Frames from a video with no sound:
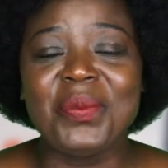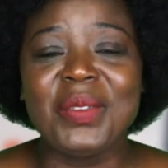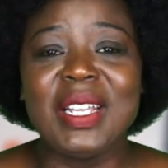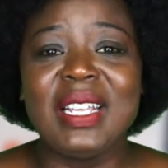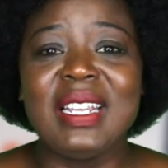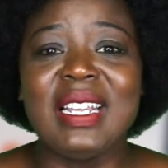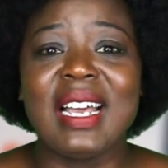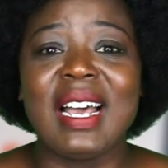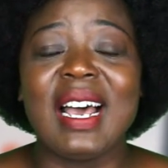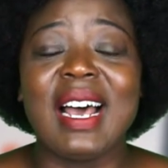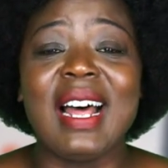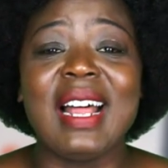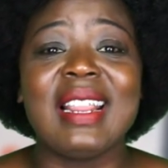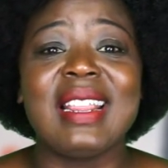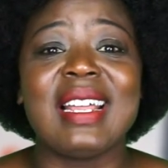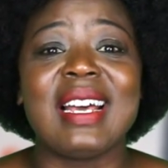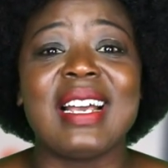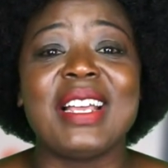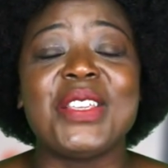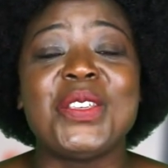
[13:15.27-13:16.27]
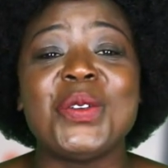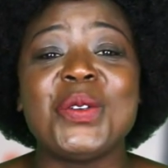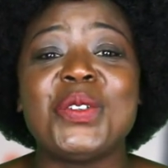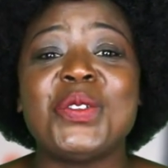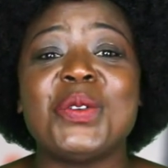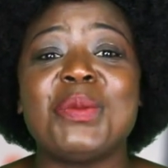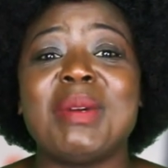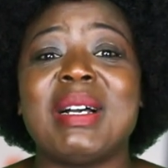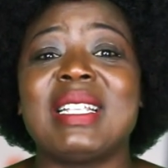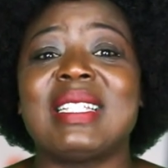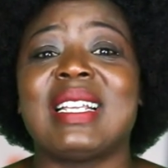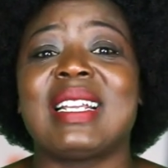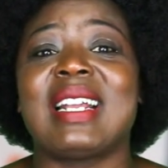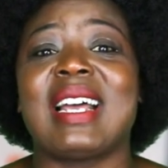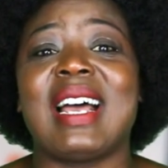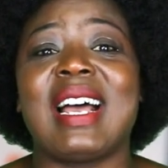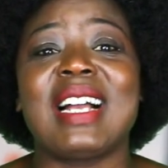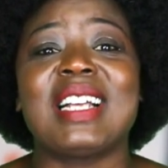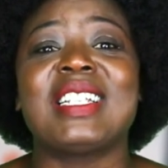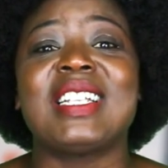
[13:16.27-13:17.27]
there are other YouTubers that
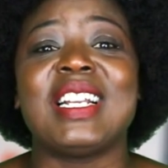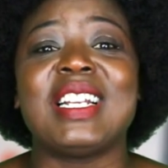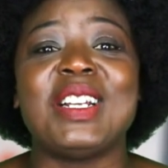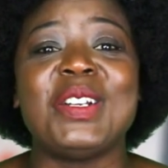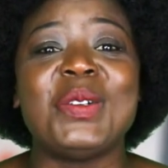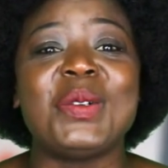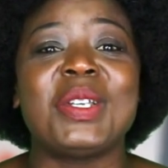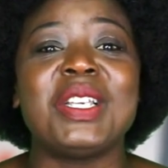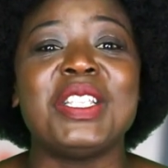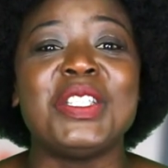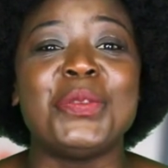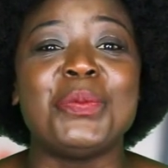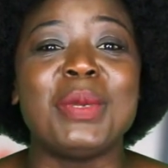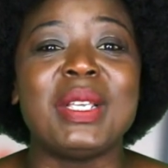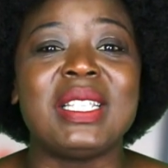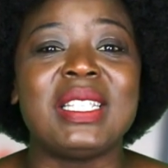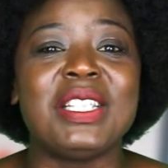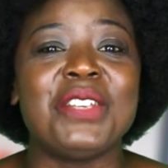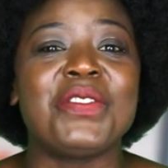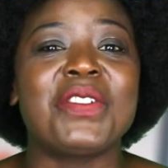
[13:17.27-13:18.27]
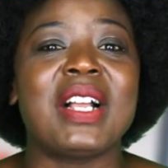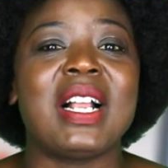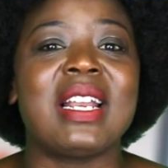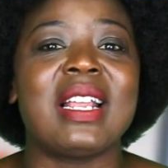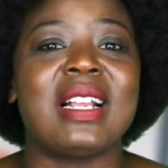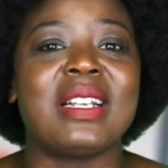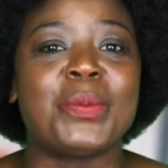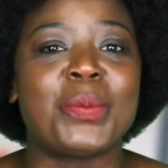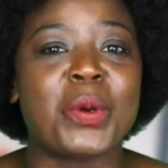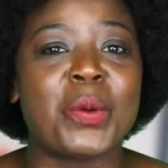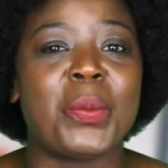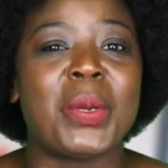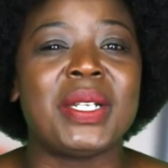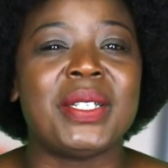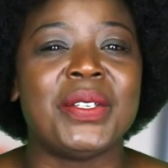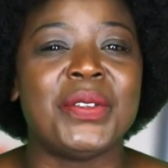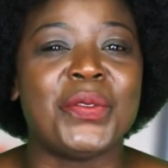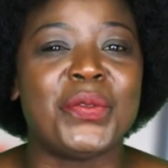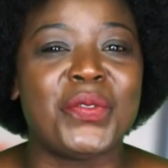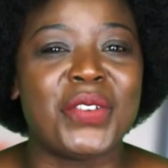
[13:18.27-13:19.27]
are actually looking specifically at
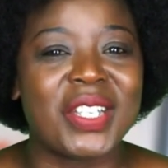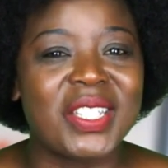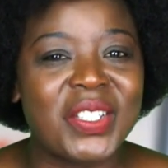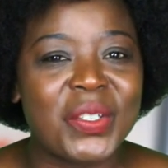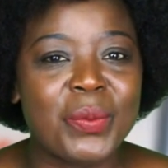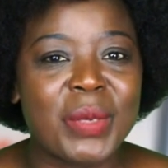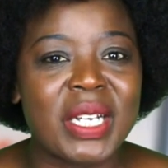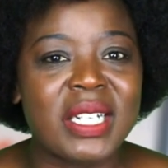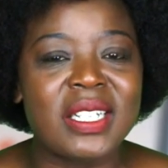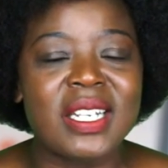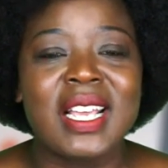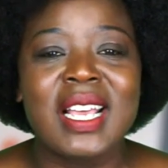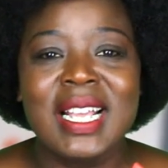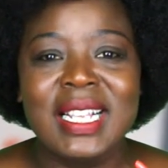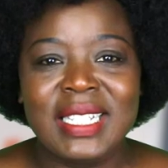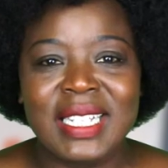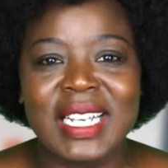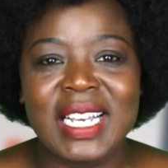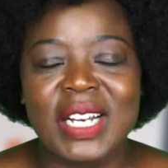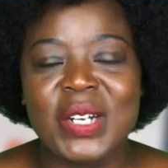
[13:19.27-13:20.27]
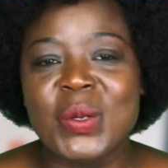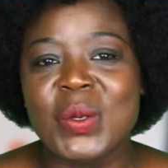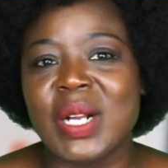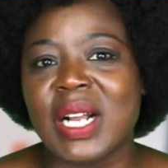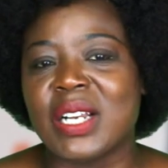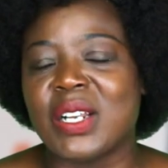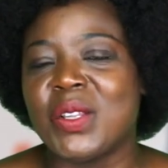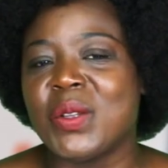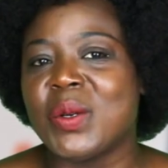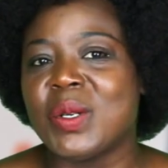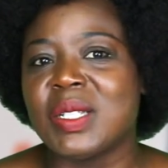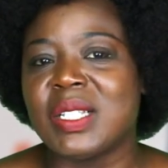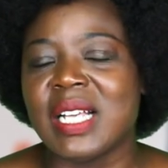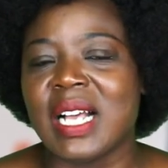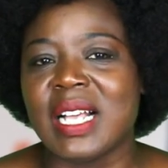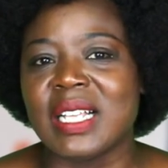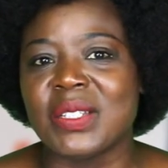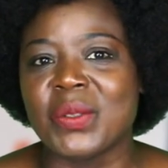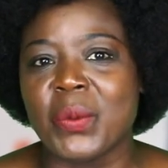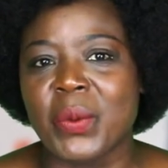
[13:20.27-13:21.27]
property investment. Take a look at those
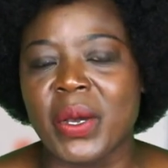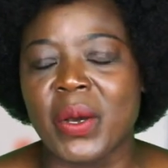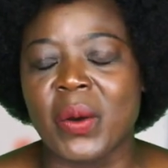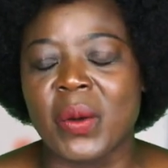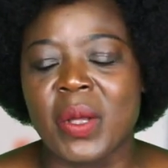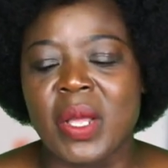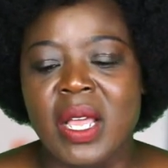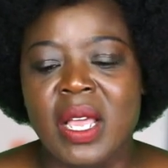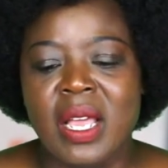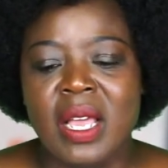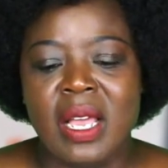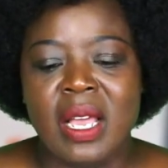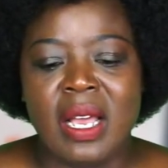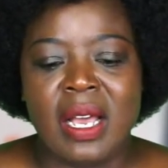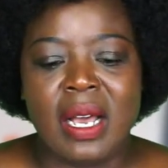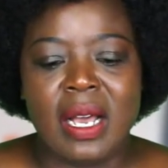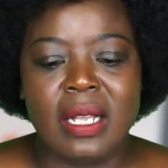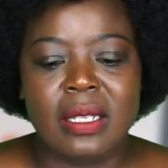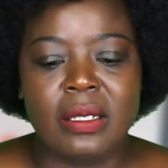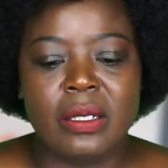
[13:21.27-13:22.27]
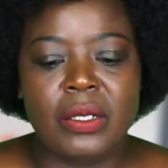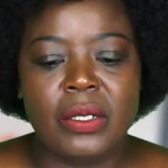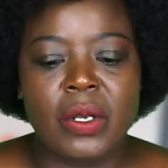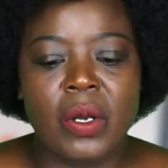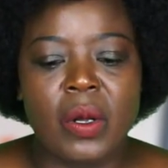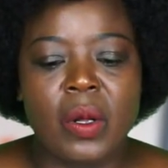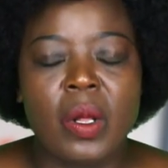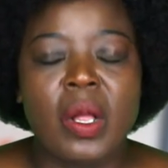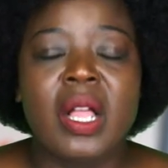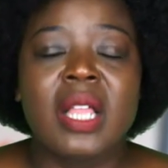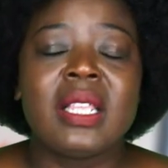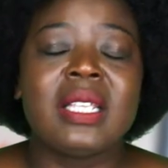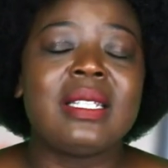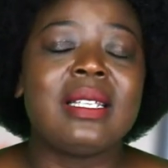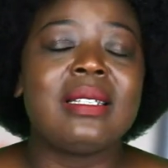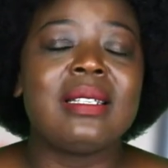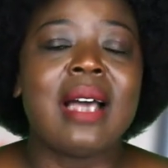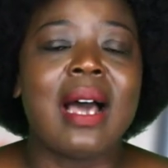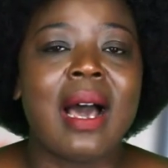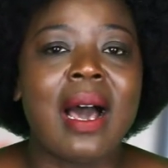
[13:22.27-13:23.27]
as well. And so
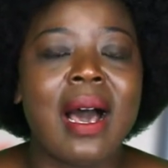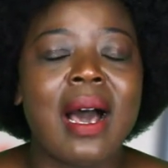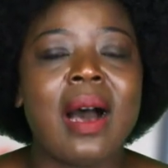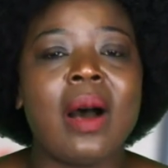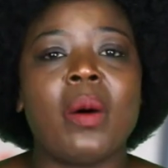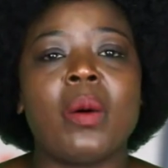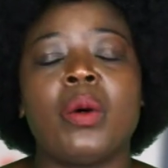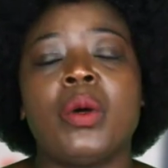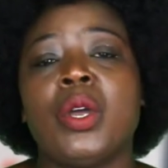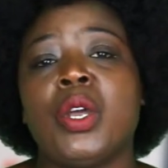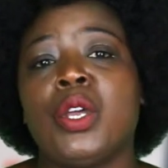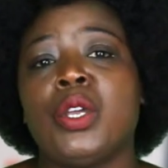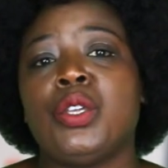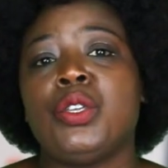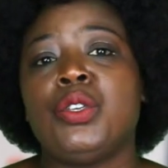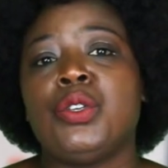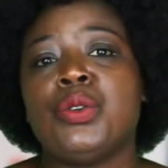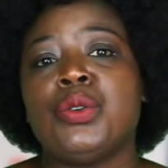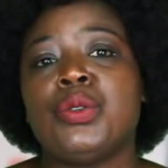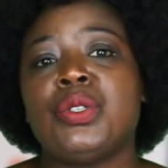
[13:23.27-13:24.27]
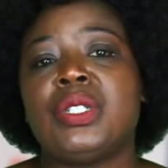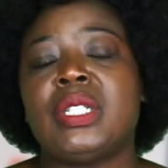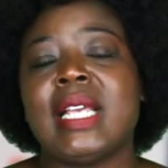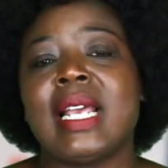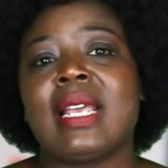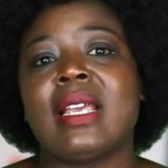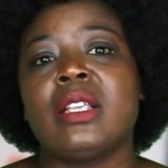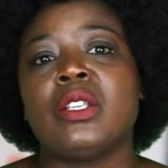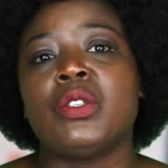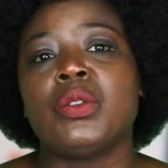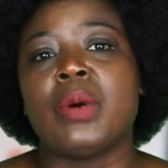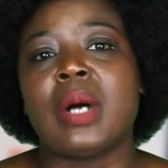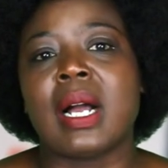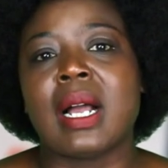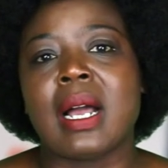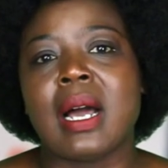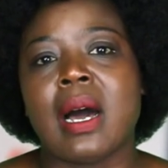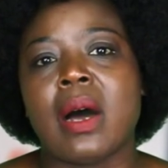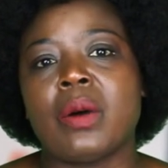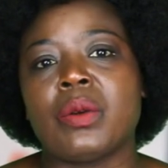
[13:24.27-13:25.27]
this is how you take into
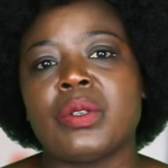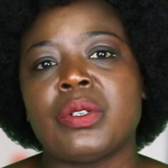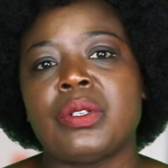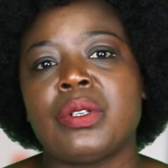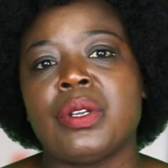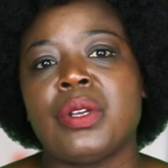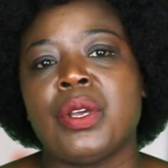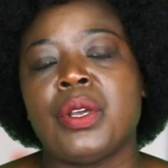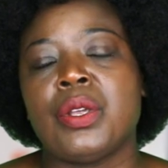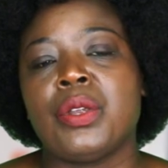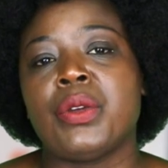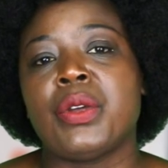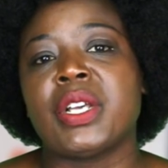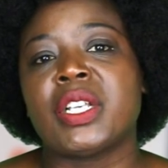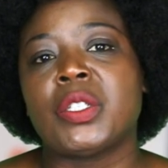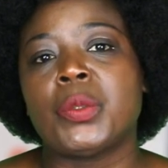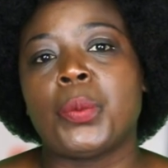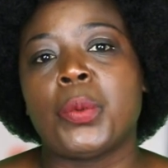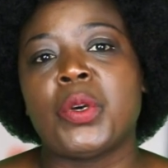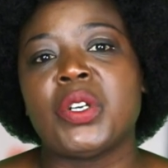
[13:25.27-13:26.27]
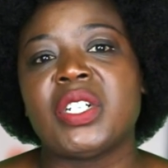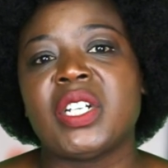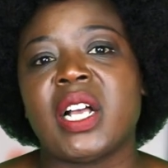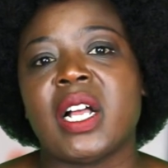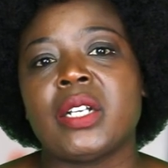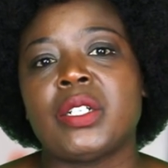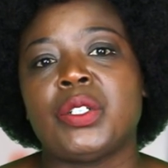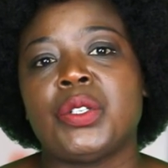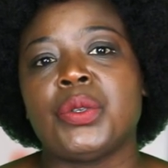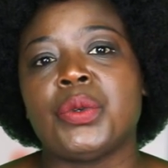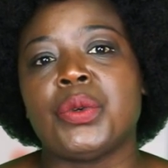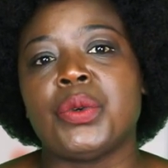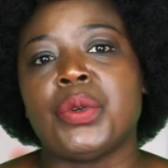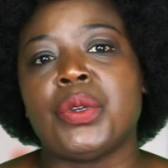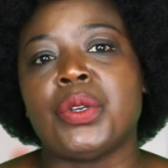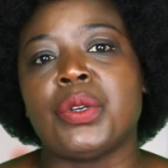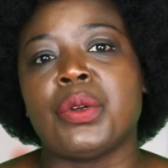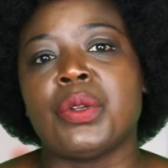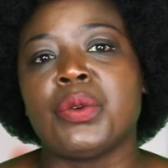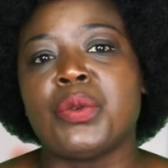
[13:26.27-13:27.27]
account your exposure to,
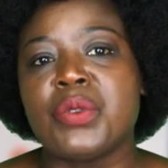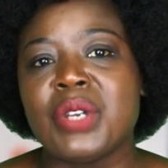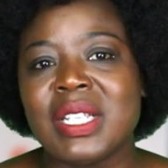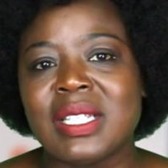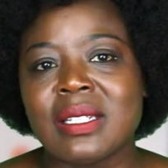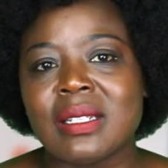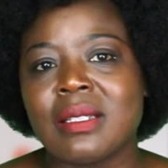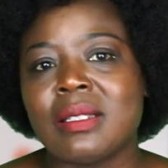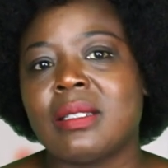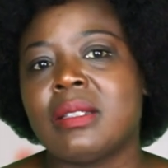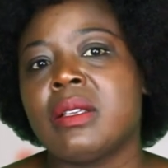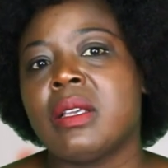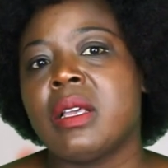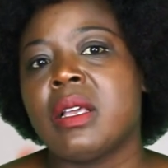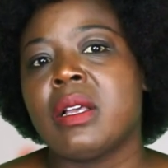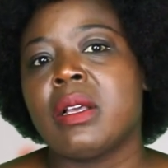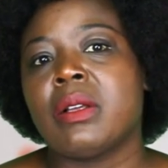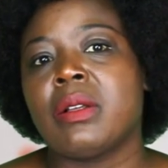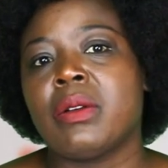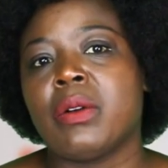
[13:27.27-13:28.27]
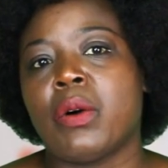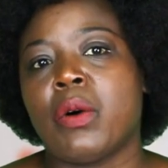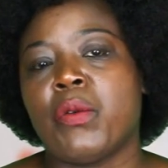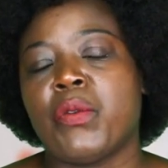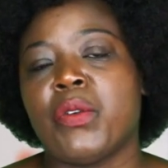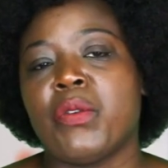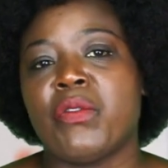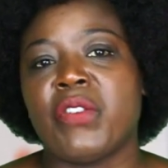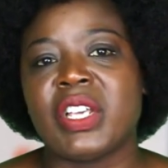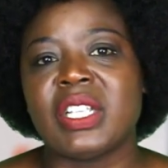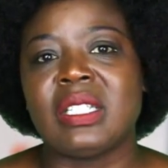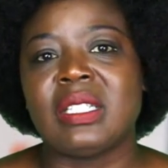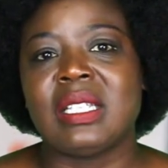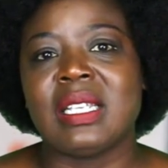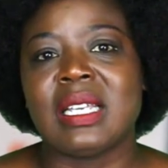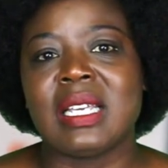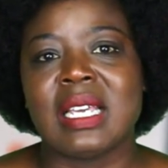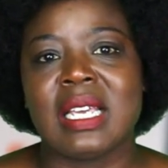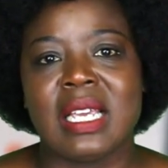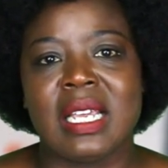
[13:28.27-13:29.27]
you know, risks of
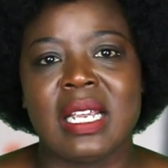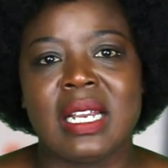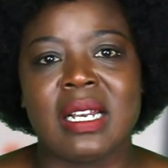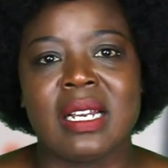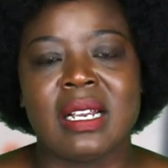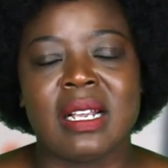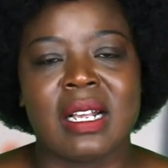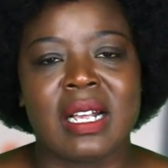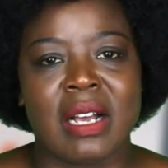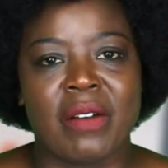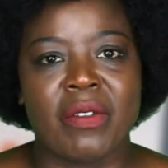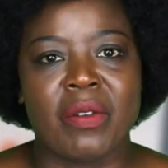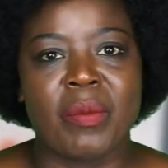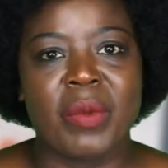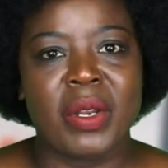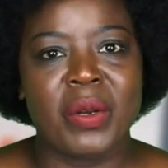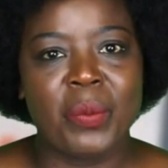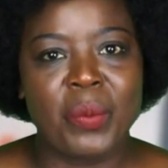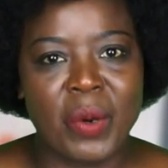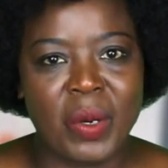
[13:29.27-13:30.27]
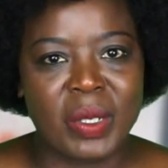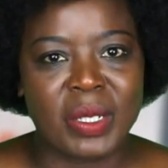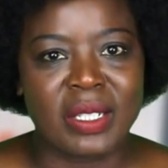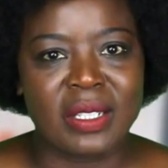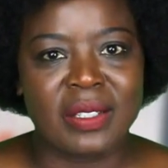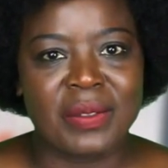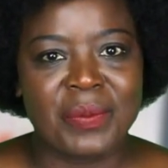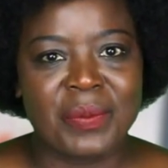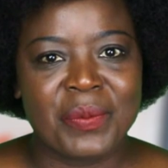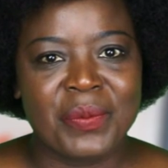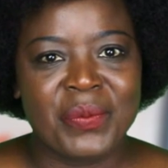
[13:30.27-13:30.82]
investing in government bonds.